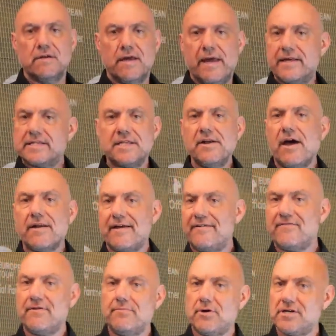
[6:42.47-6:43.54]
It's not
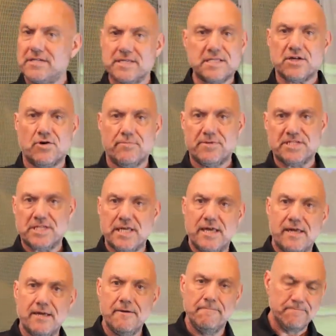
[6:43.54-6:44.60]
everybody's cup of
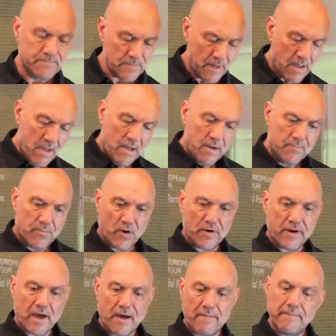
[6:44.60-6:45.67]
tea. But
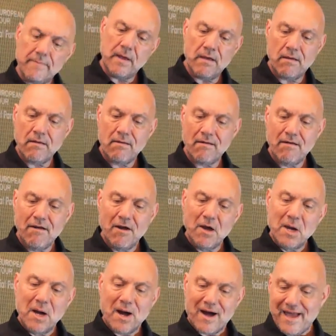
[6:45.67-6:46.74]

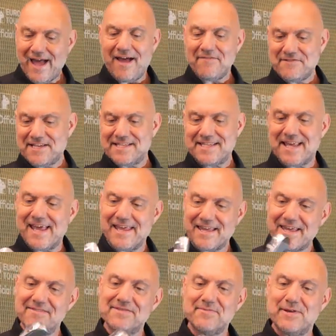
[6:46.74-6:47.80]
I have to say, it
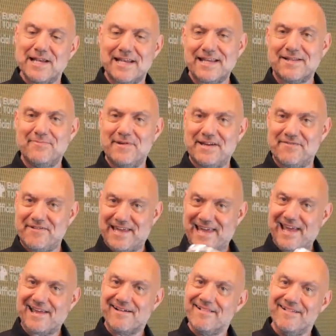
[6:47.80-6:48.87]
gives me a little bit of a
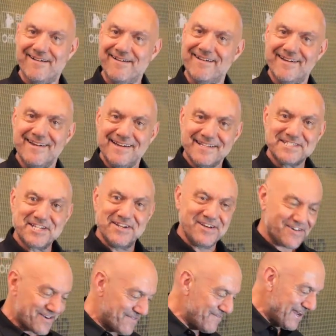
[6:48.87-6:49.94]
giggle. Do you know
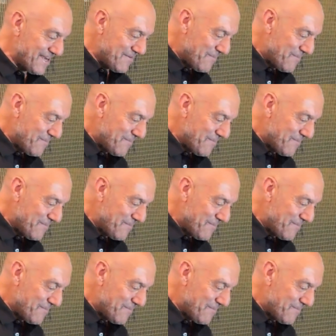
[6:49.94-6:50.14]
what I mean?